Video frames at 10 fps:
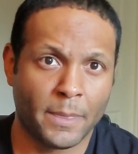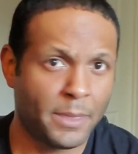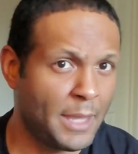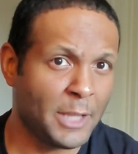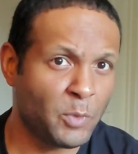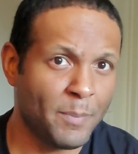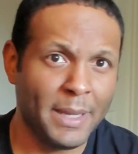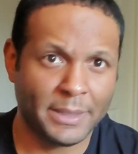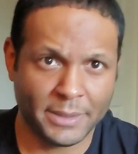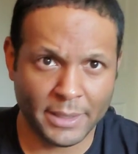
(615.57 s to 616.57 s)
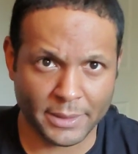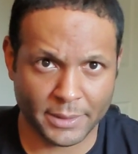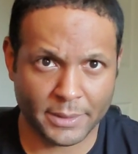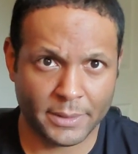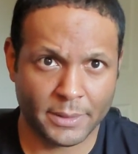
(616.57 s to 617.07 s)
That's what makes
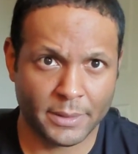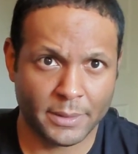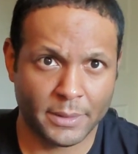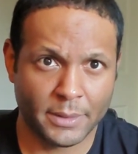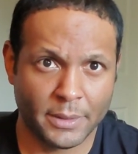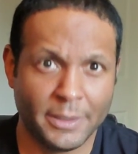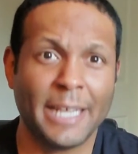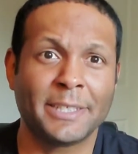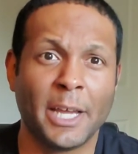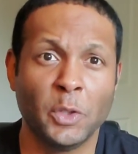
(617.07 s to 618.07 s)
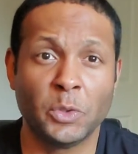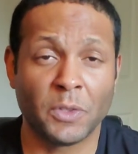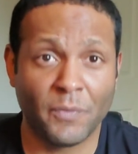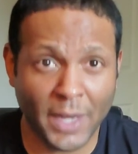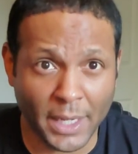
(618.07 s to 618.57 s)
sense. That's how you
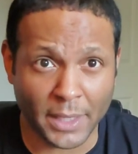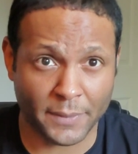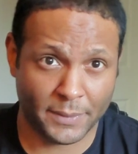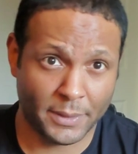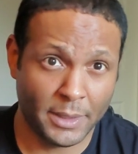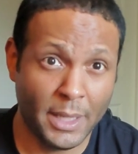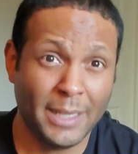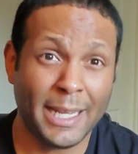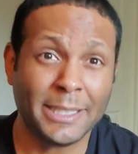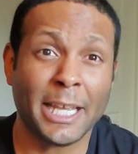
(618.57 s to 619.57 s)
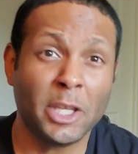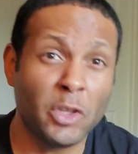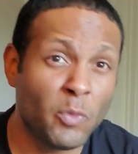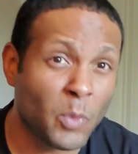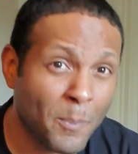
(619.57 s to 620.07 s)
survive. That's how
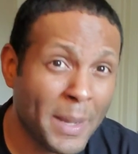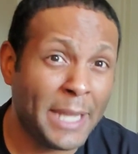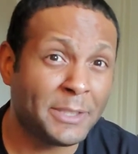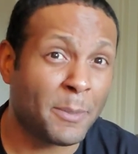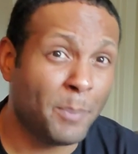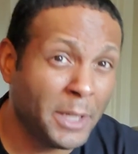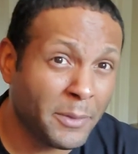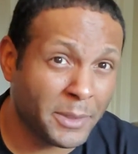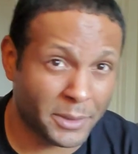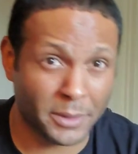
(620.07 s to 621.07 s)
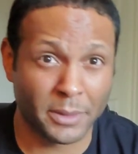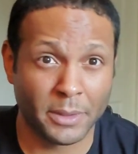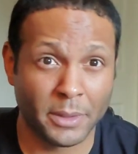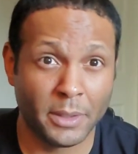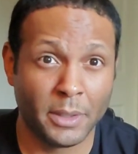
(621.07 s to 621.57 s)
you remain superior.
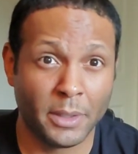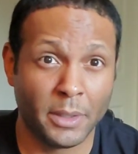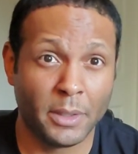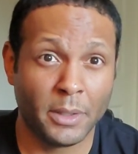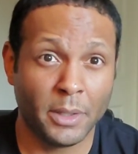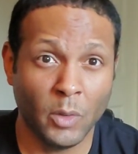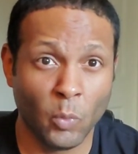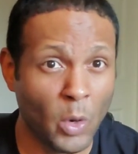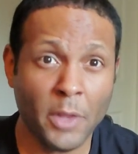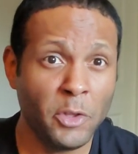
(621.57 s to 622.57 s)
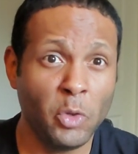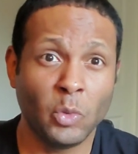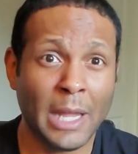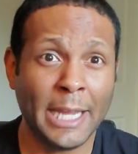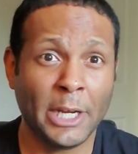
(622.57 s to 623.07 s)
Whether you
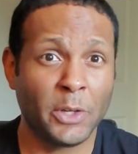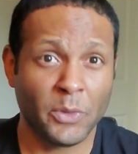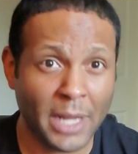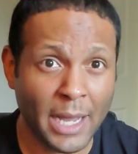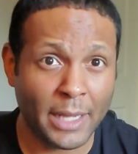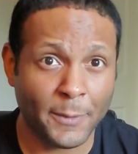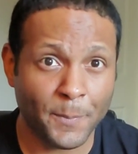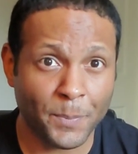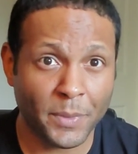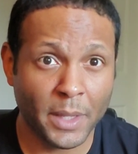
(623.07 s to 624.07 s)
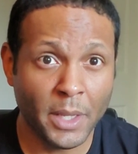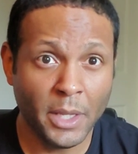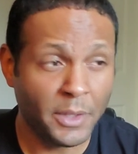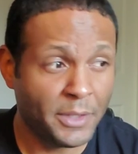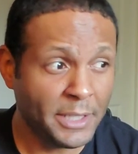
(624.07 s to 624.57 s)
like it or not,
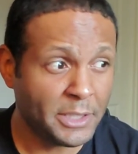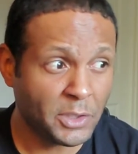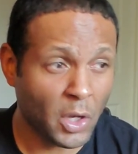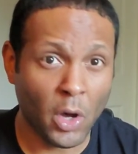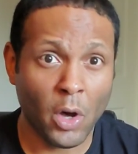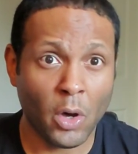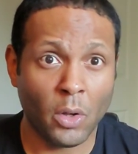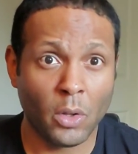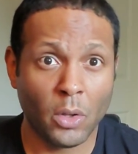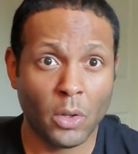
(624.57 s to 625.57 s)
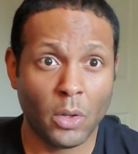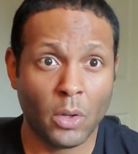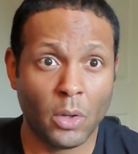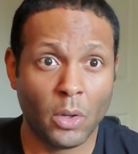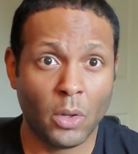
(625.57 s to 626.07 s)
this is all
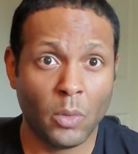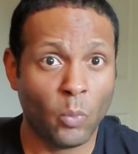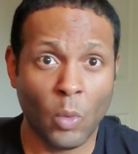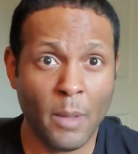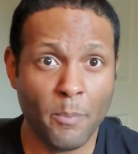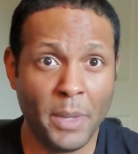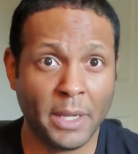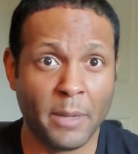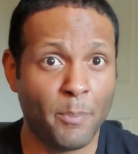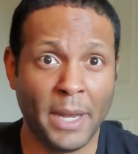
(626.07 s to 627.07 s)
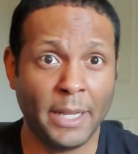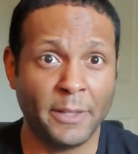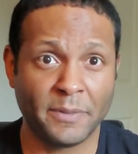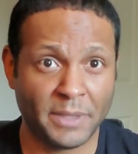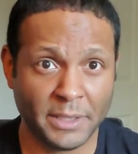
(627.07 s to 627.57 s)
one big
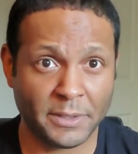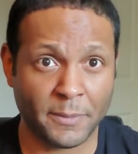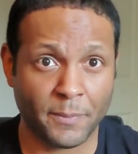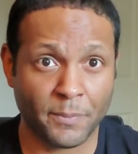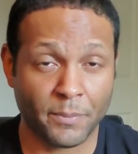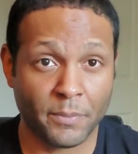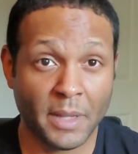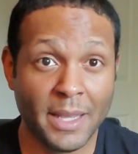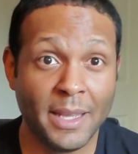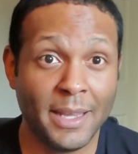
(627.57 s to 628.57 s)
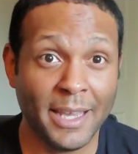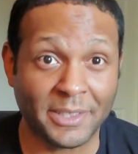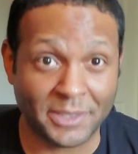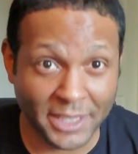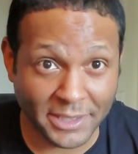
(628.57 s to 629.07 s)
competitive system.
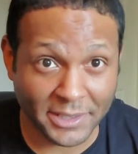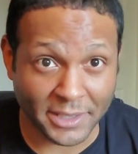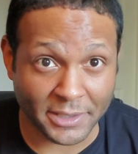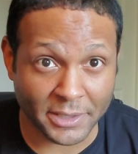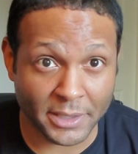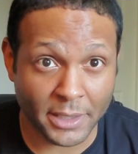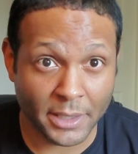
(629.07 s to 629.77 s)
Existence